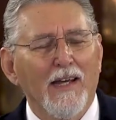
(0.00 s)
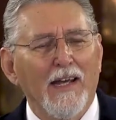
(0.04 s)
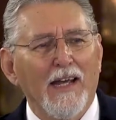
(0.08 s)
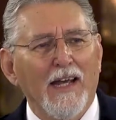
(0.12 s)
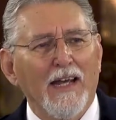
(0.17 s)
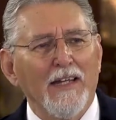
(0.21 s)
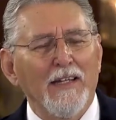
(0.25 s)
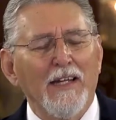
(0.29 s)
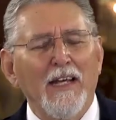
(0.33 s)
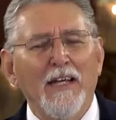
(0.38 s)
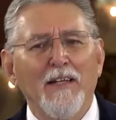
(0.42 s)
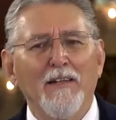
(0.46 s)

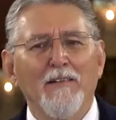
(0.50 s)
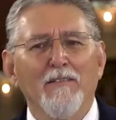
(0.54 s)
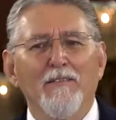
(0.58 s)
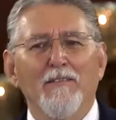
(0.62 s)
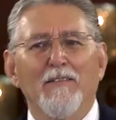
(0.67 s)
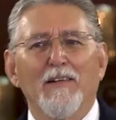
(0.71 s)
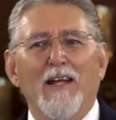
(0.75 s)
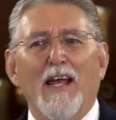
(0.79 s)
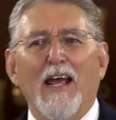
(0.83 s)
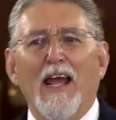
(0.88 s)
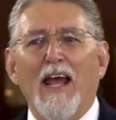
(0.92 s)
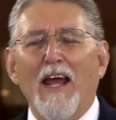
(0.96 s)
And then
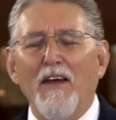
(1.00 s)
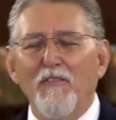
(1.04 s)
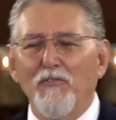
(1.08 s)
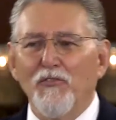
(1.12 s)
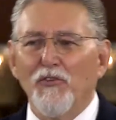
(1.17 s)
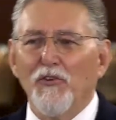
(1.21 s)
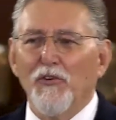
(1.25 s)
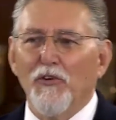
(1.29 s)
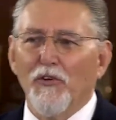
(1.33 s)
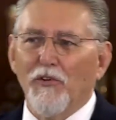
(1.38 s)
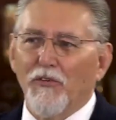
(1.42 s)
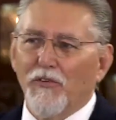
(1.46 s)

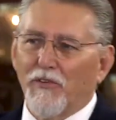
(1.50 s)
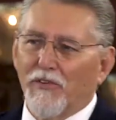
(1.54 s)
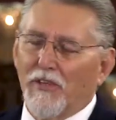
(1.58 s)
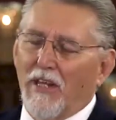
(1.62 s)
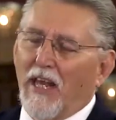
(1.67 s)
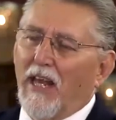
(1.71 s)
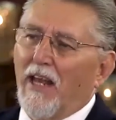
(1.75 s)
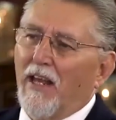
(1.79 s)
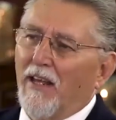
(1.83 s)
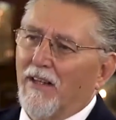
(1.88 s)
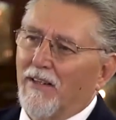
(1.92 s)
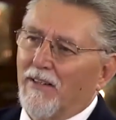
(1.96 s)
after
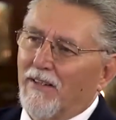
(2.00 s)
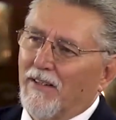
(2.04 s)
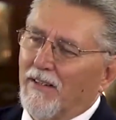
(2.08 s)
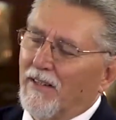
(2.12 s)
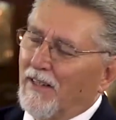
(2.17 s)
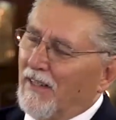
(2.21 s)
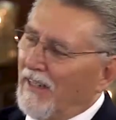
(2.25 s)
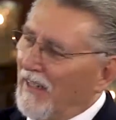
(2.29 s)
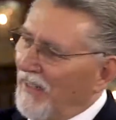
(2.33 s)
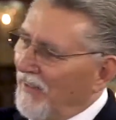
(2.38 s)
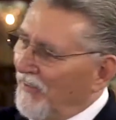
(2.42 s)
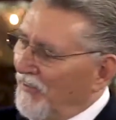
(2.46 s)
that,
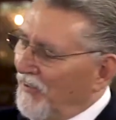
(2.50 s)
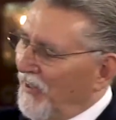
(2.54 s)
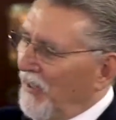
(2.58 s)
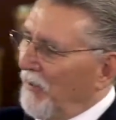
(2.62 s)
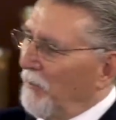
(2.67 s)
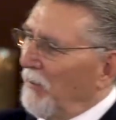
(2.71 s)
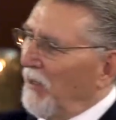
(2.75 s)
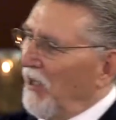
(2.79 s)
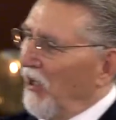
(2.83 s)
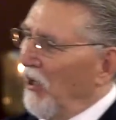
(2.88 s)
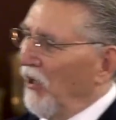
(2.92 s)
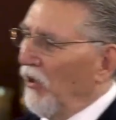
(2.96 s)
he
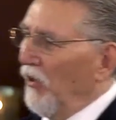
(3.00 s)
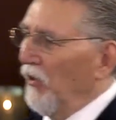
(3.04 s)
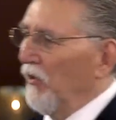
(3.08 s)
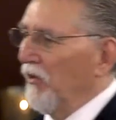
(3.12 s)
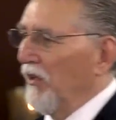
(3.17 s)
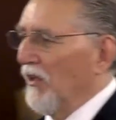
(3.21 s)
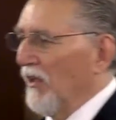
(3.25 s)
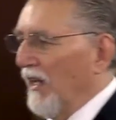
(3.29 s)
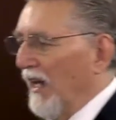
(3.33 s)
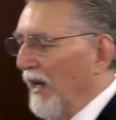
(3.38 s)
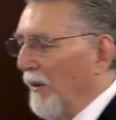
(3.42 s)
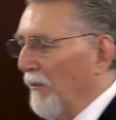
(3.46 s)
said, Behold,
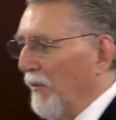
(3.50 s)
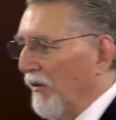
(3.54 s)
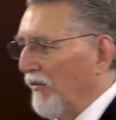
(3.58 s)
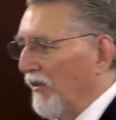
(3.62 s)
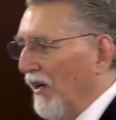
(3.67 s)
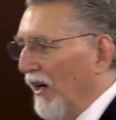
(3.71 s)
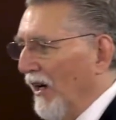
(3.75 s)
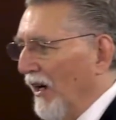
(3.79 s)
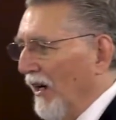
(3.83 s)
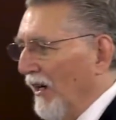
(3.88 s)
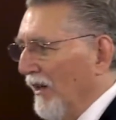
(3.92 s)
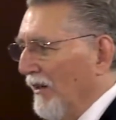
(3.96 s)
the Lamb of
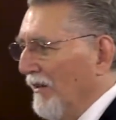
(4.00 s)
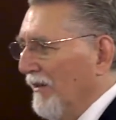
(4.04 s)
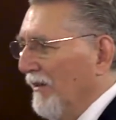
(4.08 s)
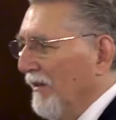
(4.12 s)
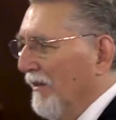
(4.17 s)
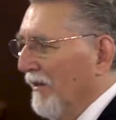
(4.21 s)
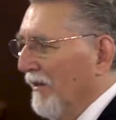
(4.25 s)
God.